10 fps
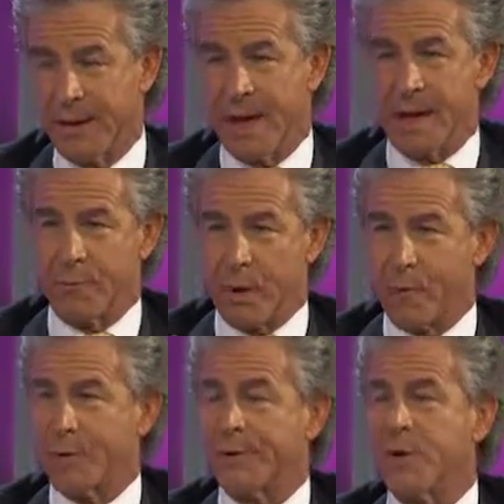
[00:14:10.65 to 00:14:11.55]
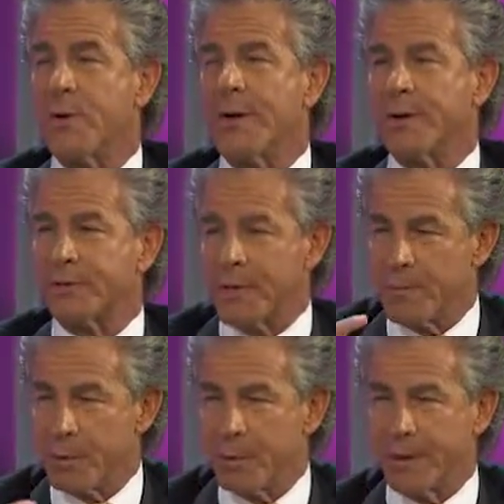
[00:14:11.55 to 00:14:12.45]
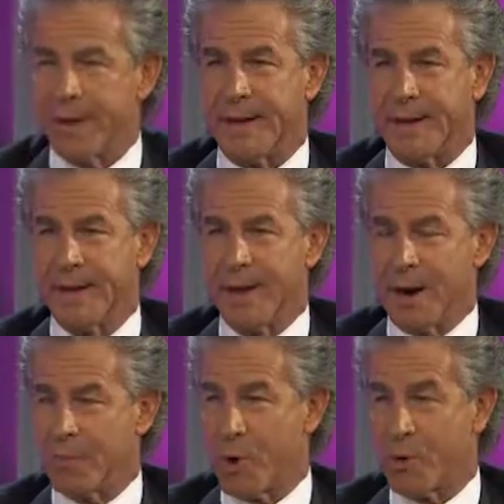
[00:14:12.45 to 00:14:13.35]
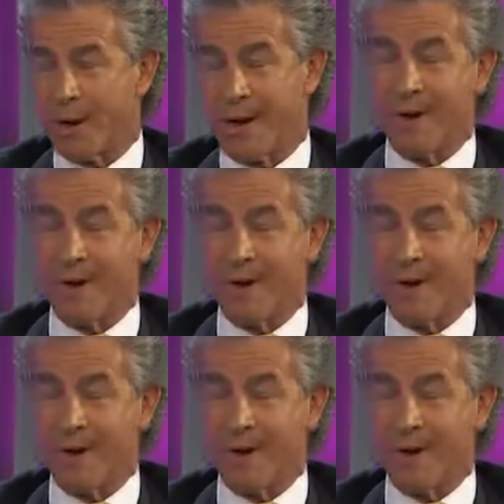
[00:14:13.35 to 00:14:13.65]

And what we're doing is completely appropriate.